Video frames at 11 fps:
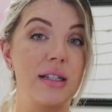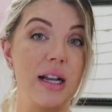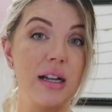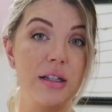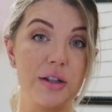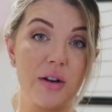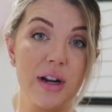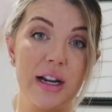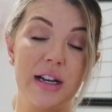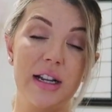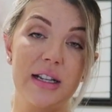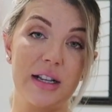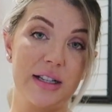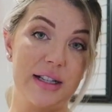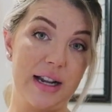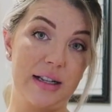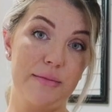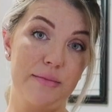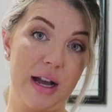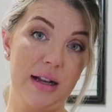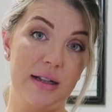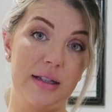sunscreen until 6
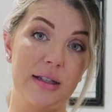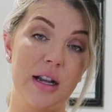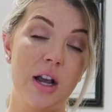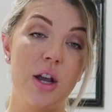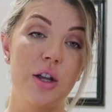months.